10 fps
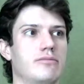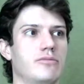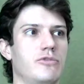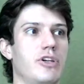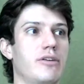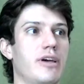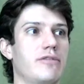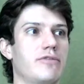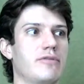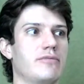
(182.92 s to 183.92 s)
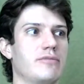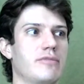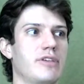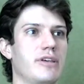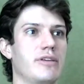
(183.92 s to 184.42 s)
we don't have
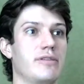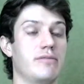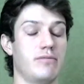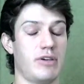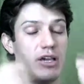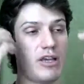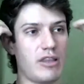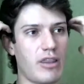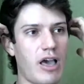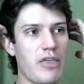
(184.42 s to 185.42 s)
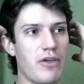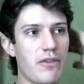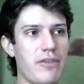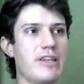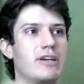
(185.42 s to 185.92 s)
I don't
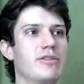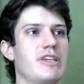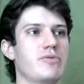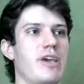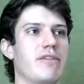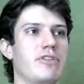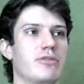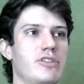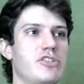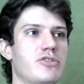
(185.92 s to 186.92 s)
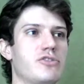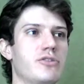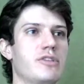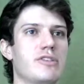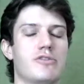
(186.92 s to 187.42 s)
think nowadays we have the conditions
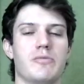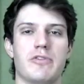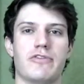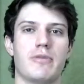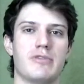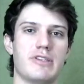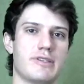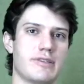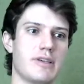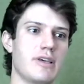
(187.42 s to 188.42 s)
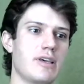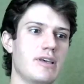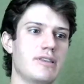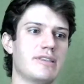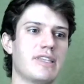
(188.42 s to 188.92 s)
to perform this
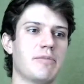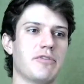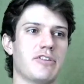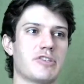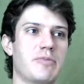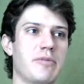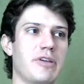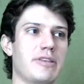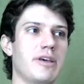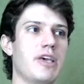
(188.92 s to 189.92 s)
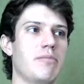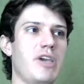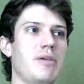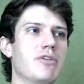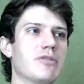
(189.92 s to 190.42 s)
type of experiment.
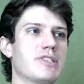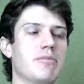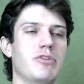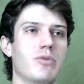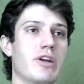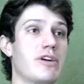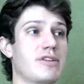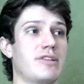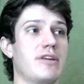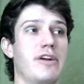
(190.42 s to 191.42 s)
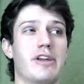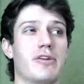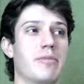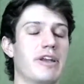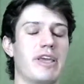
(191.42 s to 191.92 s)
Maybe on some nuclear accelerator,
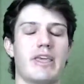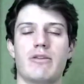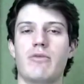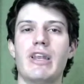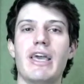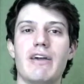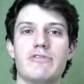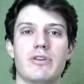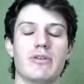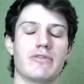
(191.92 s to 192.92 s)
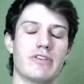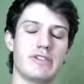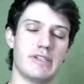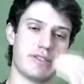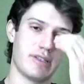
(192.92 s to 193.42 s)
but I really have to look for
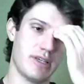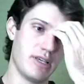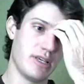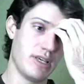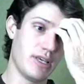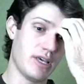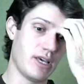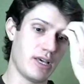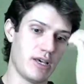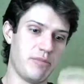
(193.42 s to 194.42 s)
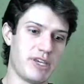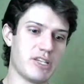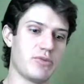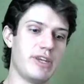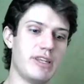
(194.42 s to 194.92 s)
this
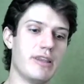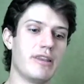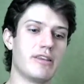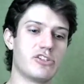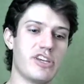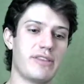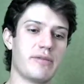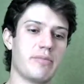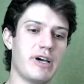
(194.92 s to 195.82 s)
because we need an energetic